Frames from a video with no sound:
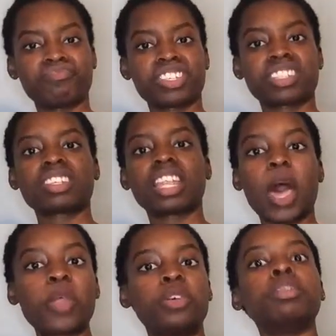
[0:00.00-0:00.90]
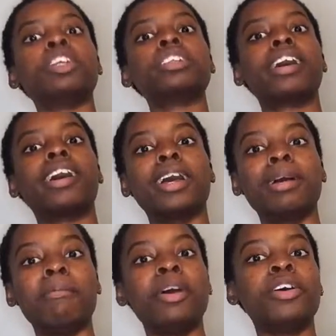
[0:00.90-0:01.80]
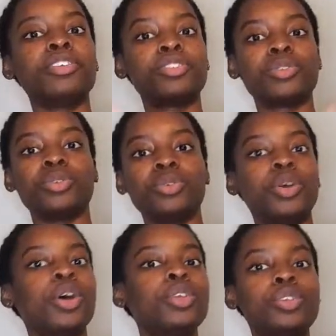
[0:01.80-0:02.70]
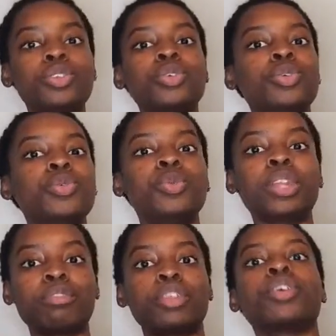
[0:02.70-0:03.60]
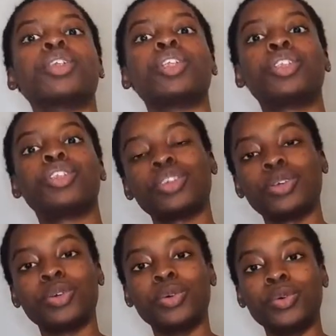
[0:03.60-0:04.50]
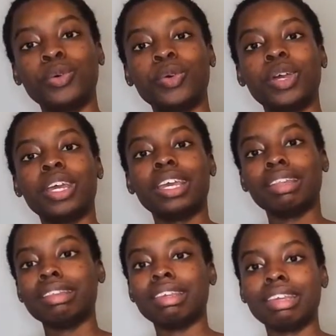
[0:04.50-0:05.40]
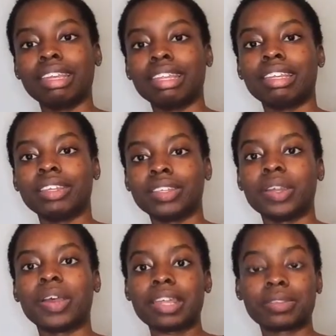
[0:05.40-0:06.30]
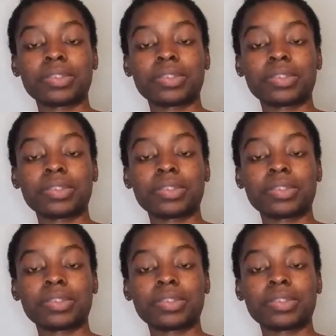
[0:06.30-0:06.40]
just allow them their time to do whatever they're going to do. And then, you know, after